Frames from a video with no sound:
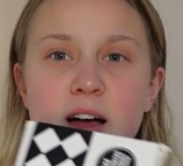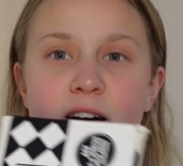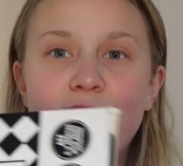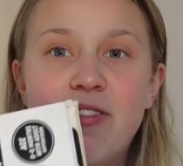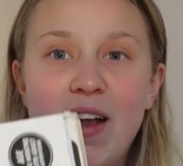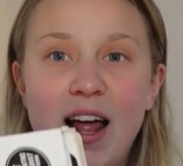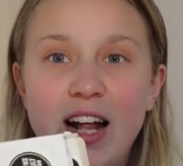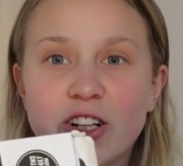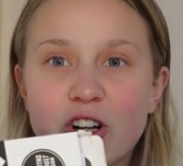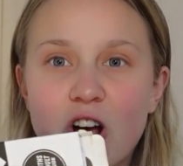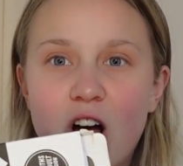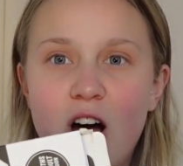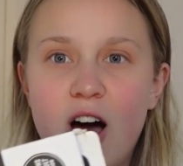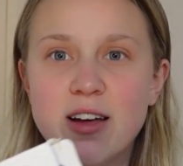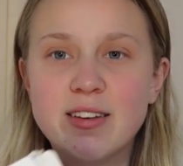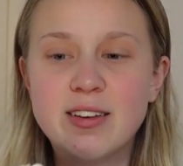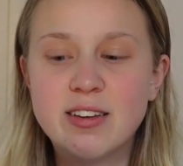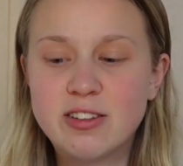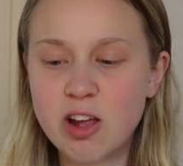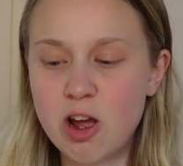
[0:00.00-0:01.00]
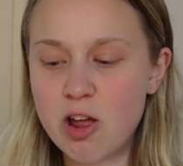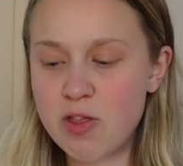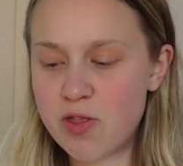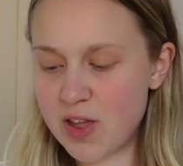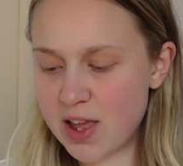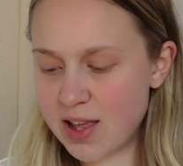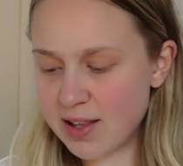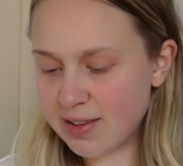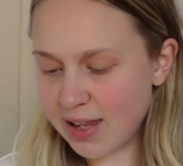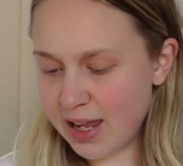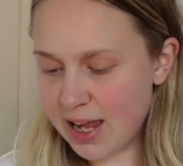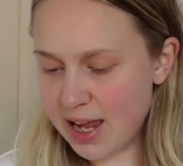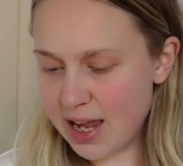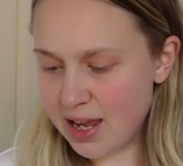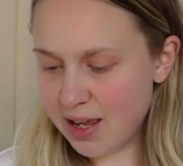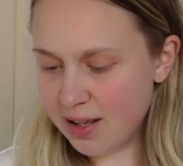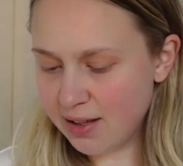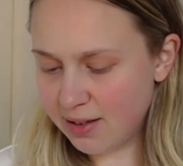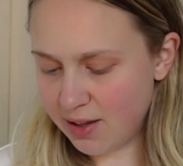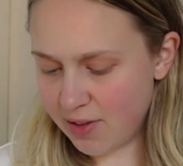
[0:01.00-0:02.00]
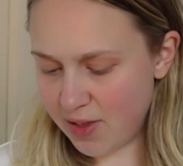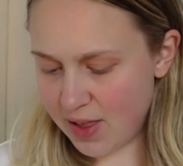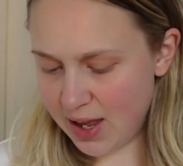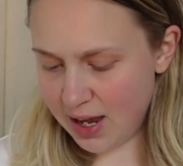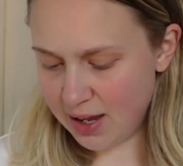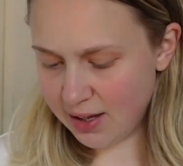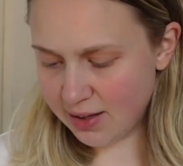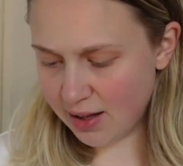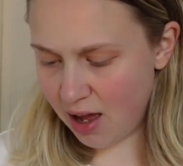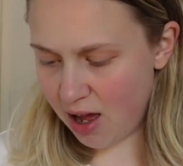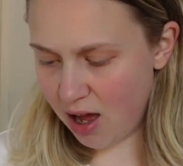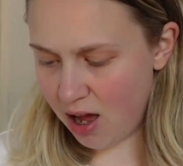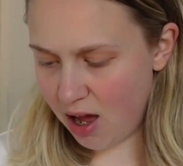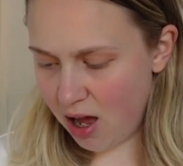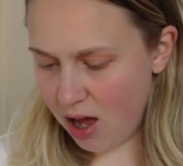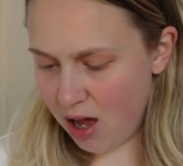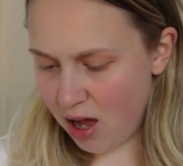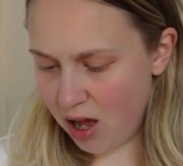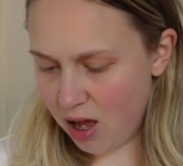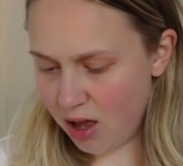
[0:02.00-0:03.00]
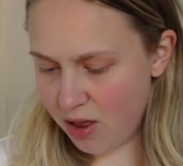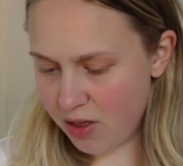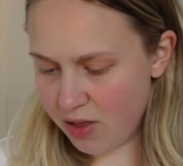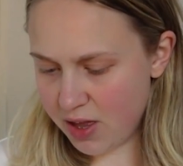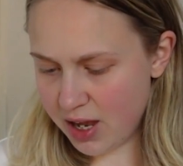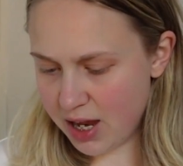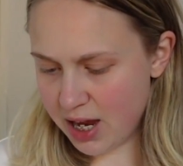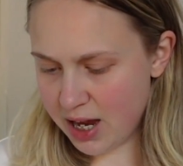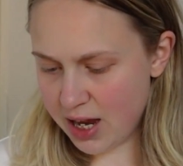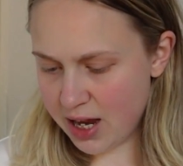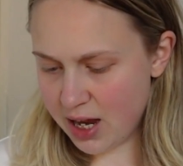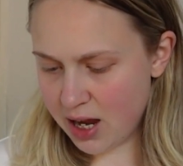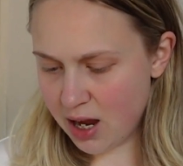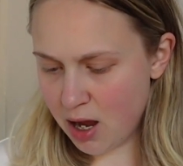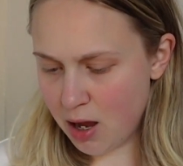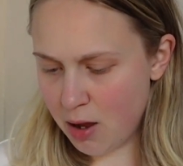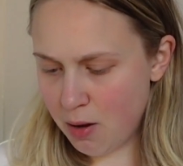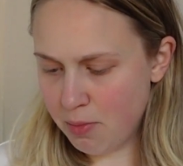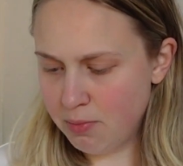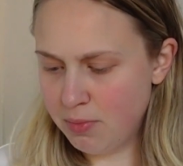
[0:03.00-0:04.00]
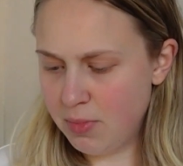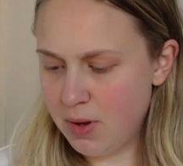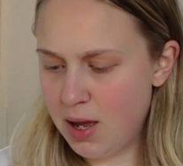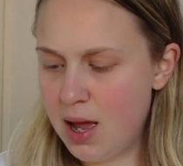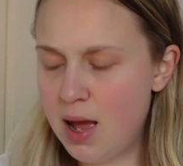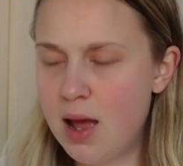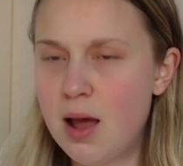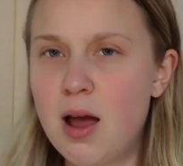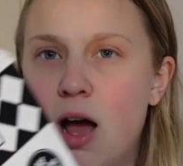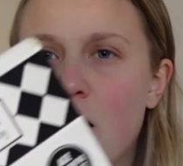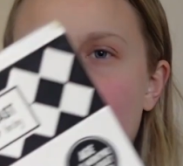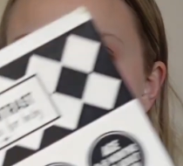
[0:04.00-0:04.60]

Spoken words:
flashcards. So these are the, I'm